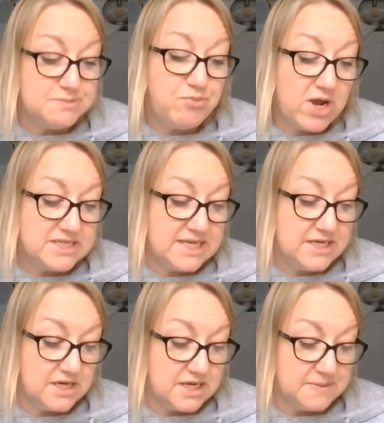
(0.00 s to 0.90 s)
brighten in
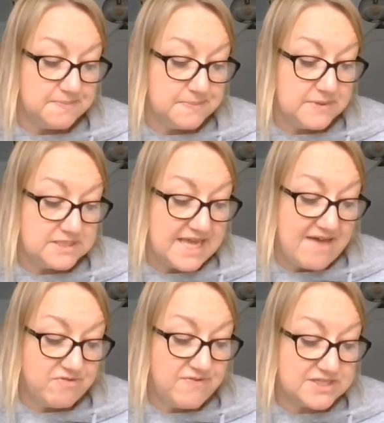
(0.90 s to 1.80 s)
colour, to
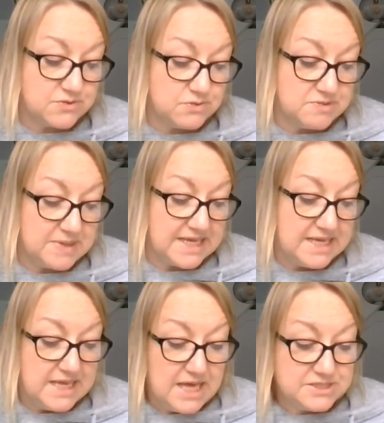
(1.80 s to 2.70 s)
effervesce audibly,
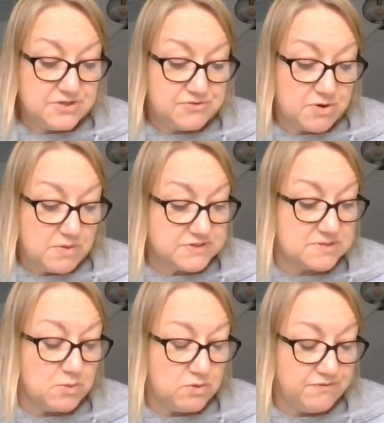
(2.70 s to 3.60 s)
and to throw off
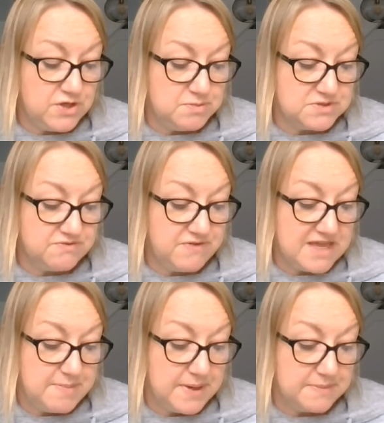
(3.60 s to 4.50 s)
small fumes of
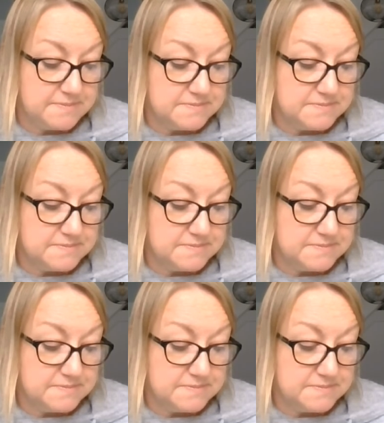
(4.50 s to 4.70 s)
vapour.